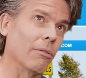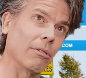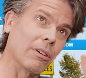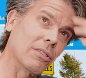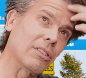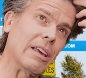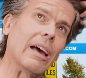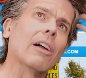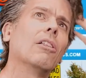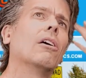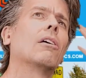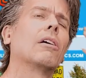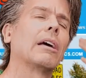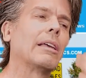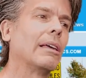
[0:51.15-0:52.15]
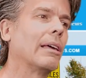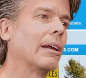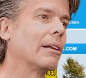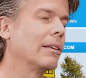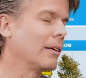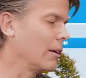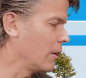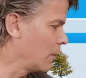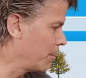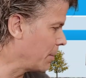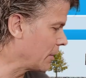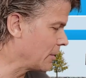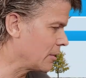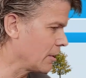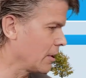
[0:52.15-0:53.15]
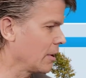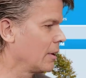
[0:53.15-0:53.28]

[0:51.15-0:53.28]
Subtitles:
I'm gonna see how long I can get it to go, but